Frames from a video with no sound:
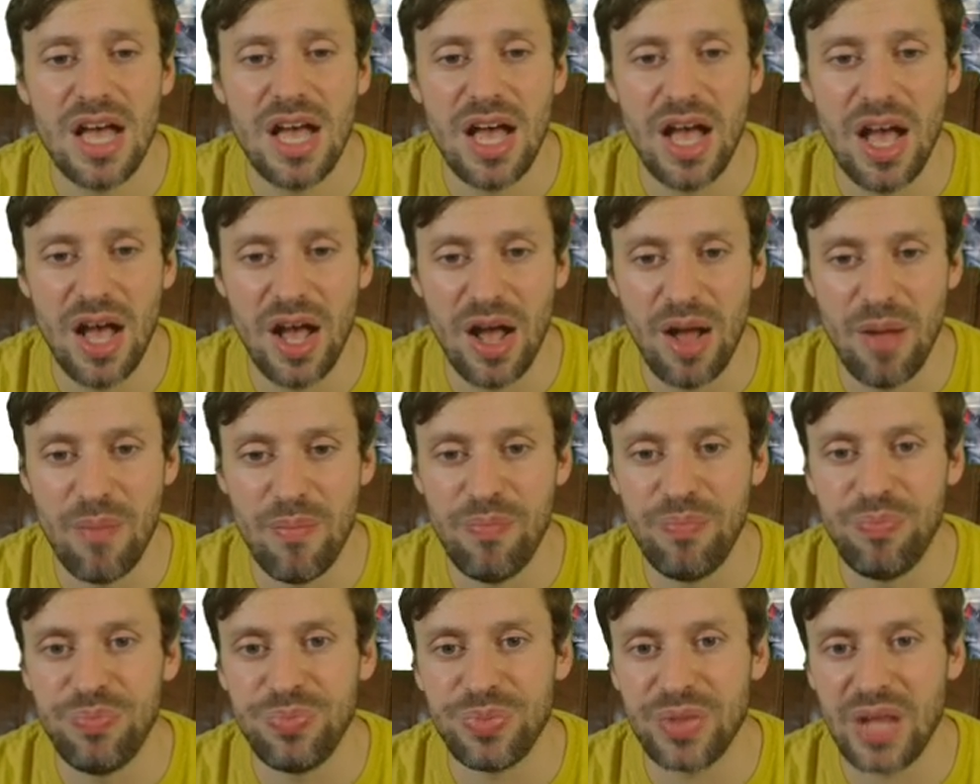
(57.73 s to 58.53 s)

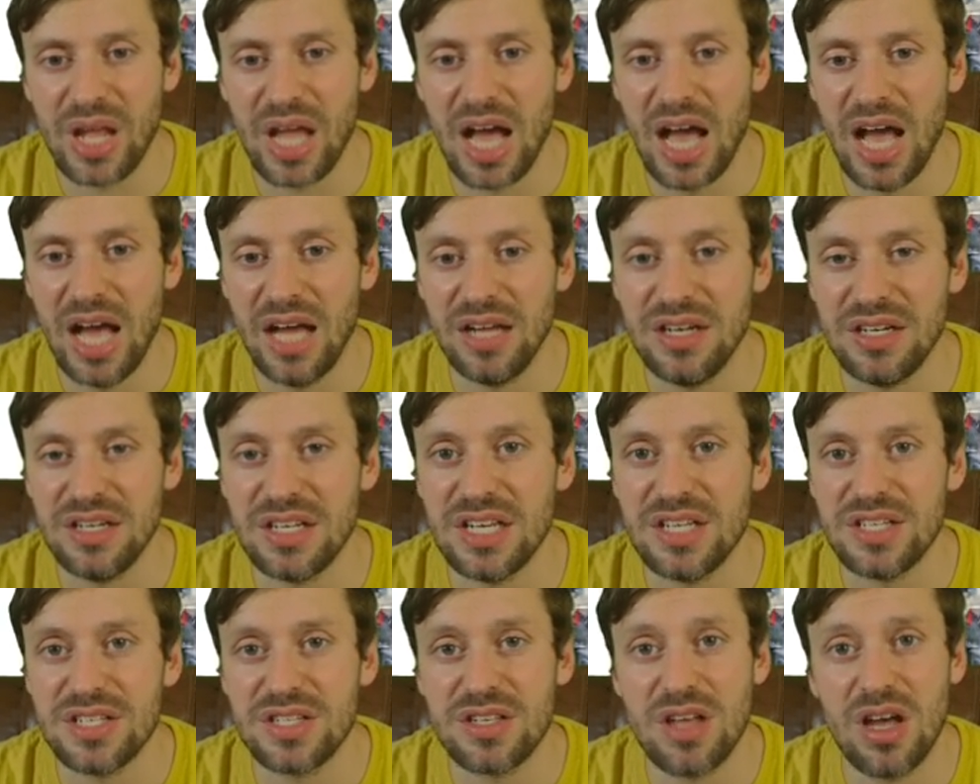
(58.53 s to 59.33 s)
Um, and
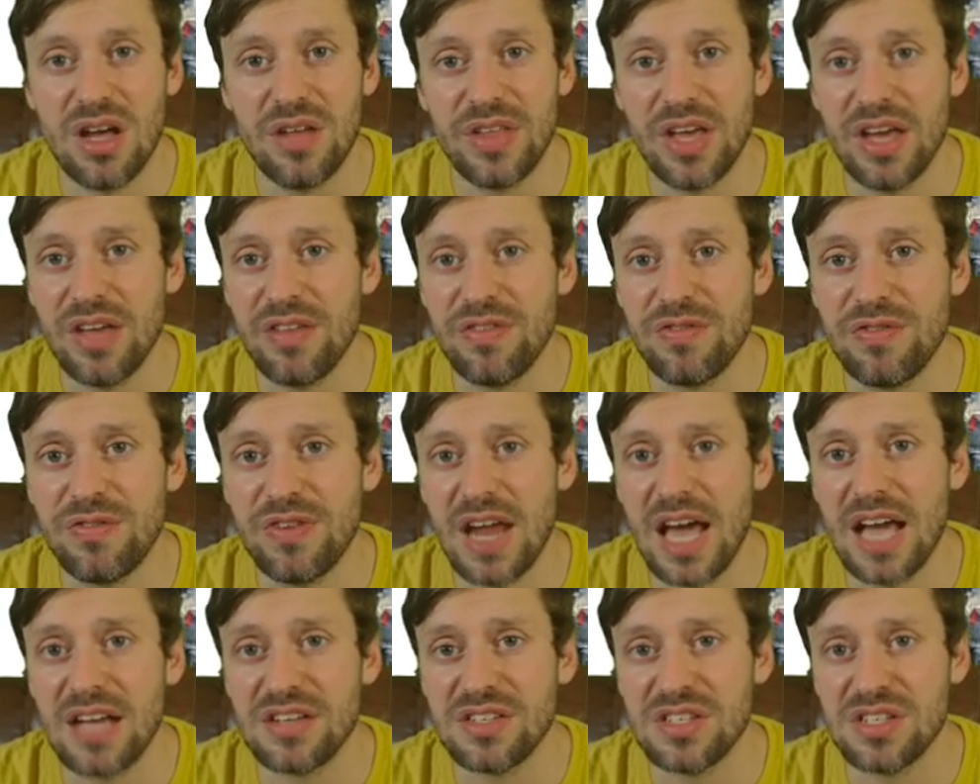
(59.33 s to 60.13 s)
it's start their
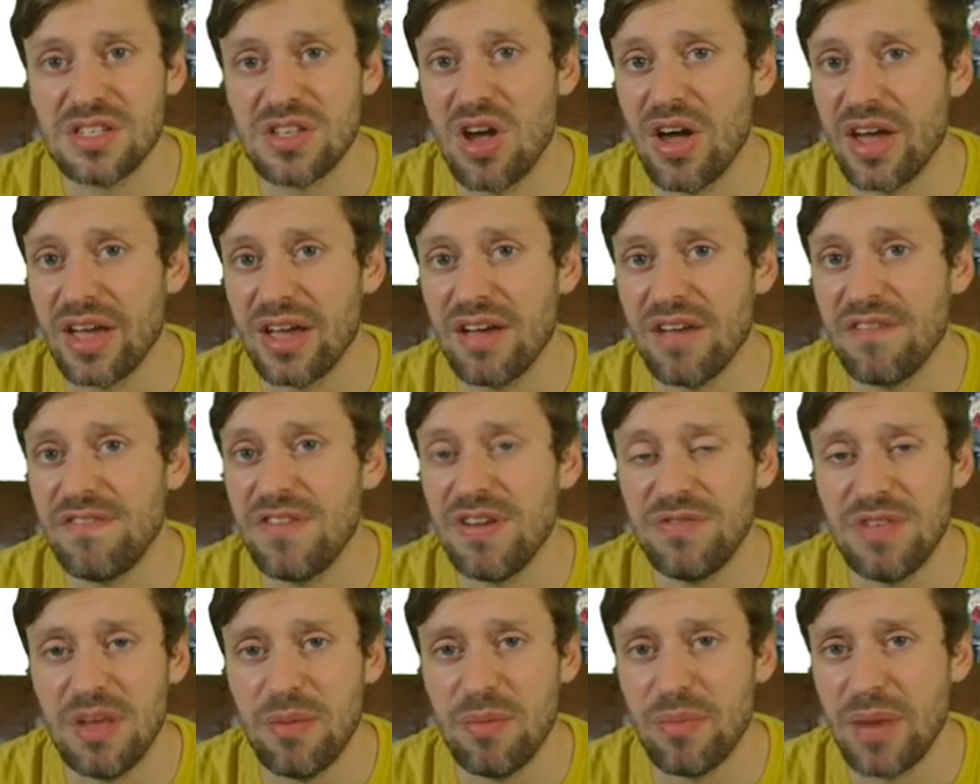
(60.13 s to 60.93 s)
flags are starting at
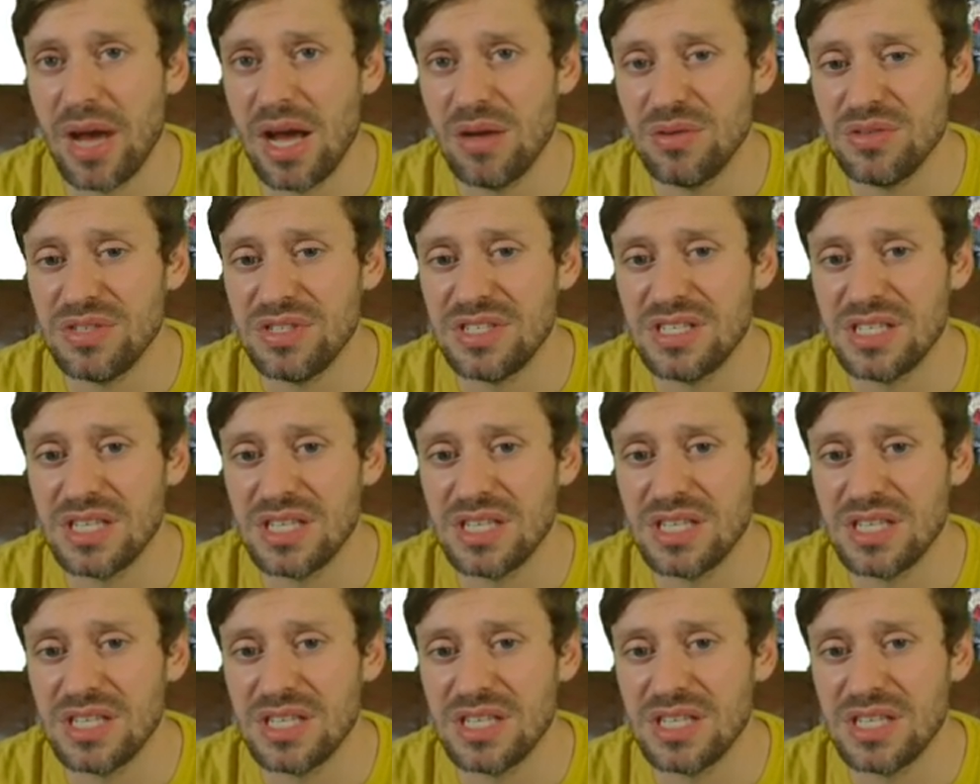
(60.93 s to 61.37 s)
fifteen pounds